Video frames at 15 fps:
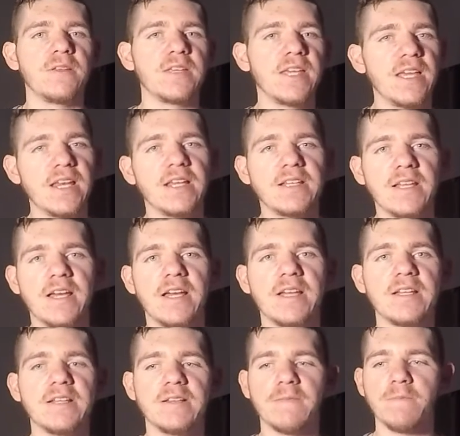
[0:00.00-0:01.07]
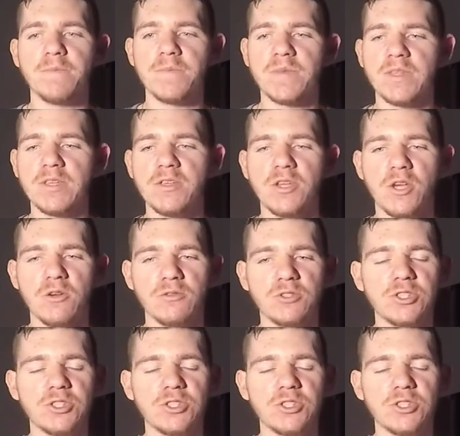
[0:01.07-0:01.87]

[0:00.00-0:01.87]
Get it done you know,